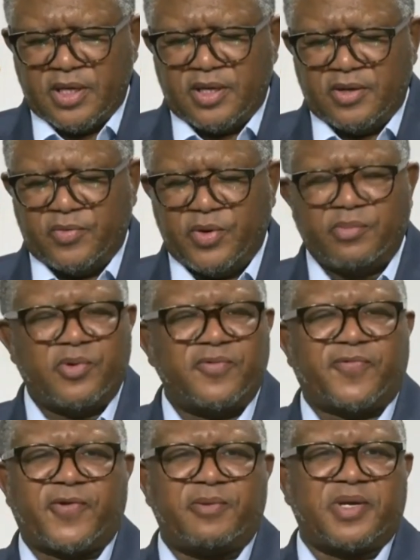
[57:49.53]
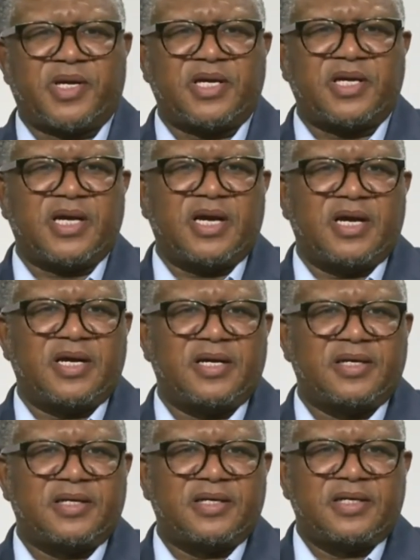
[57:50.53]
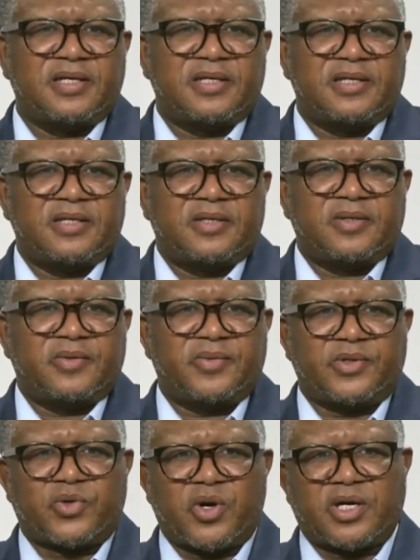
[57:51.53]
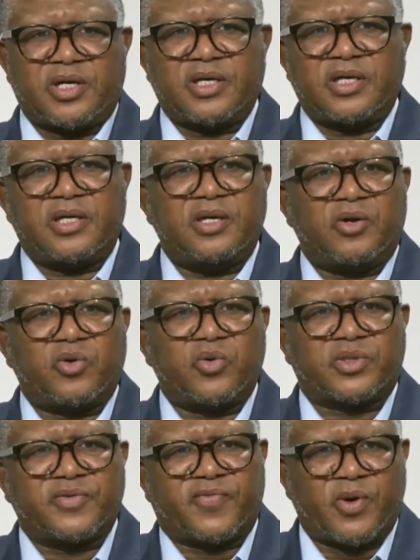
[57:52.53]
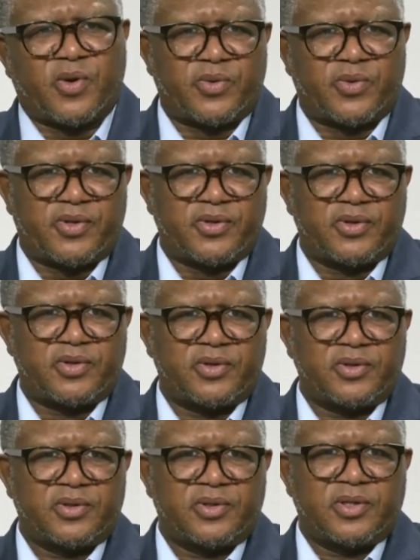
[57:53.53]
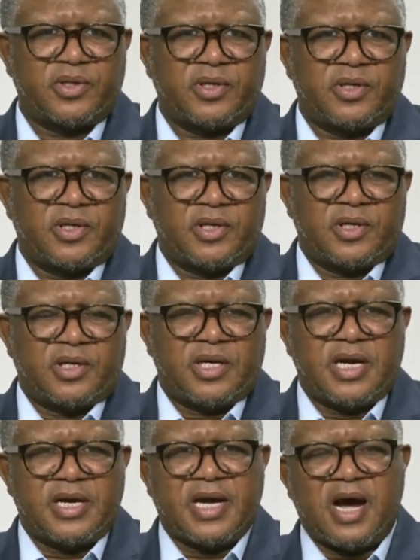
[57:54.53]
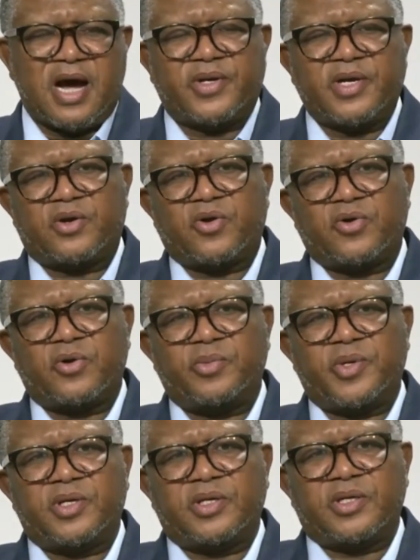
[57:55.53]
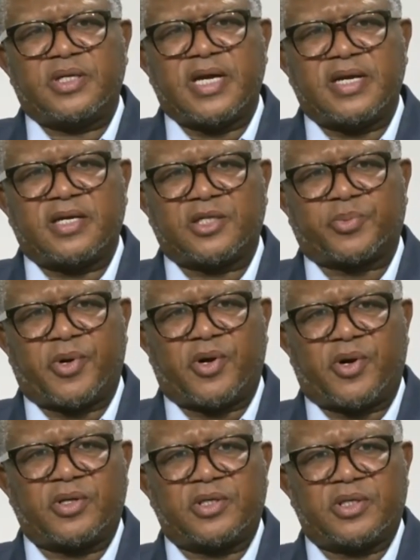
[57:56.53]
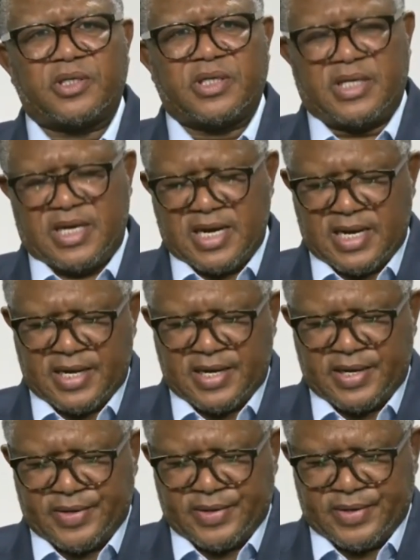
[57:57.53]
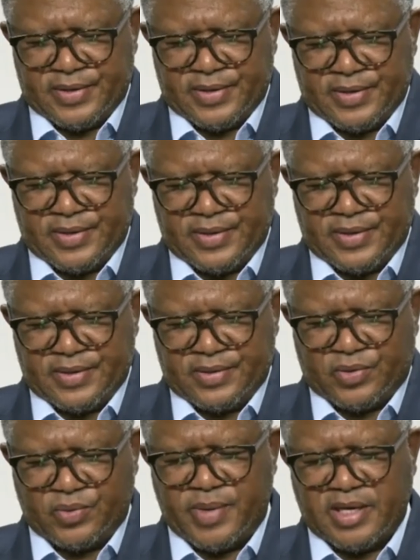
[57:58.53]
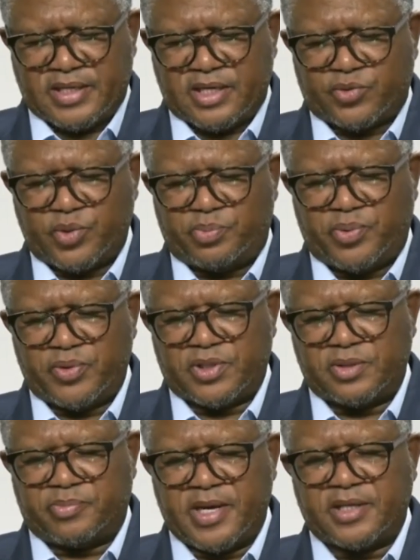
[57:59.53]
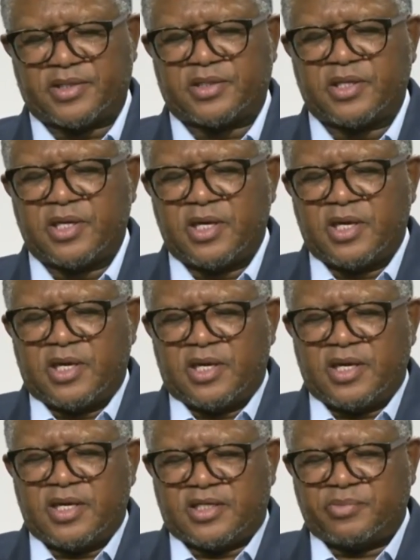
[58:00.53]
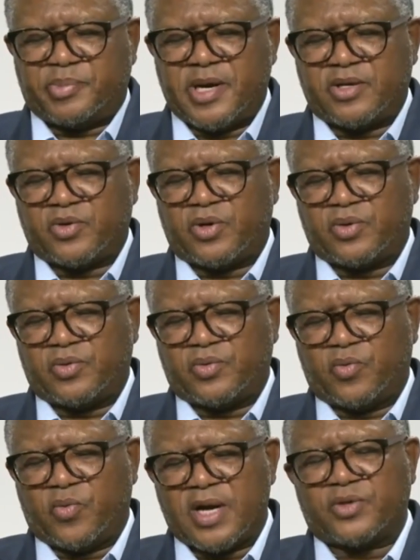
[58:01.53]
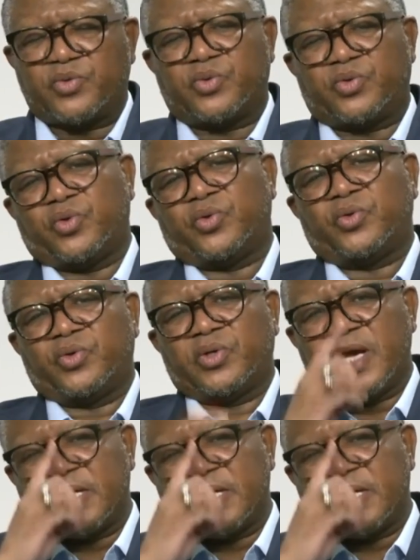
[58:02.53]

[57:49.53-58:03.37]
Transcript: We move from gear, we're talking inclusive growth. And how the economy then respond to measures we put in place, it depends on what you do as